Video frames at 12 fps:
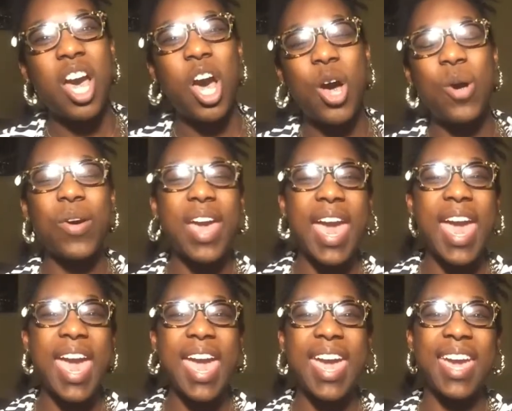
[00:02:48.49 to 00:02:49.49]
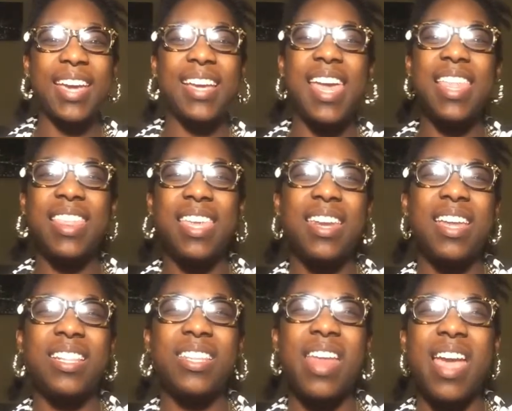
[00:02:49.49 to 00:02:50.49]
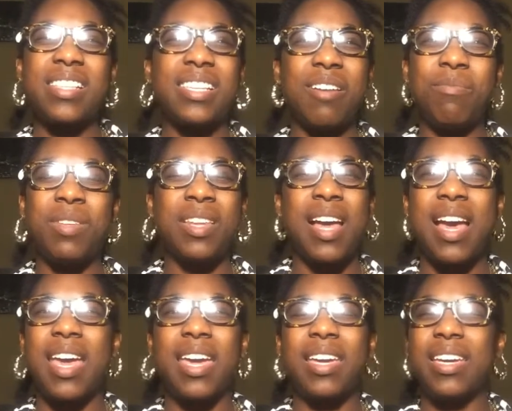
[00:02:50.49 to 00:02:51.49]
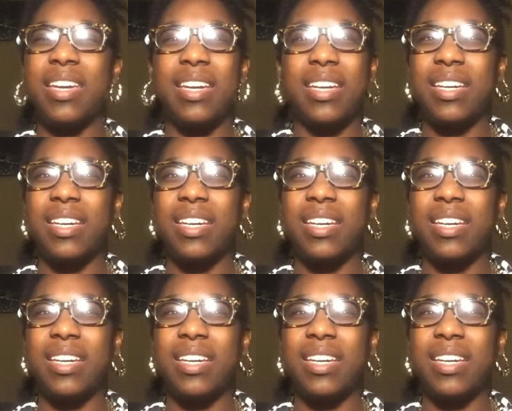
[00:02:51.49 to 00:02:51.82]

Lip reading: okay, and then other days I'll be like,